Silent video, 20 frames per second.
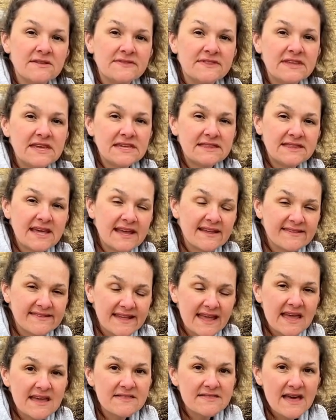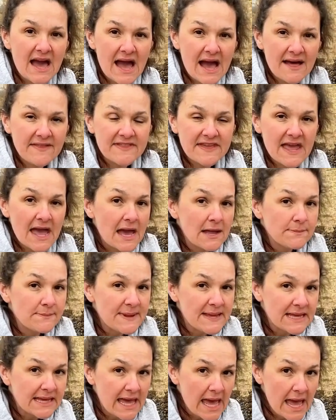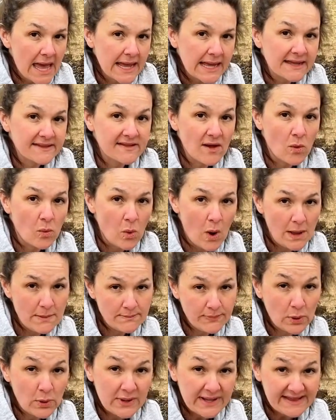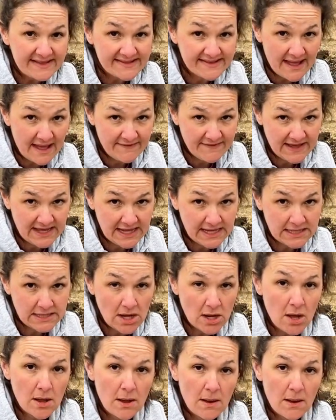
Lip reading: they say that the NPK is a 1.7,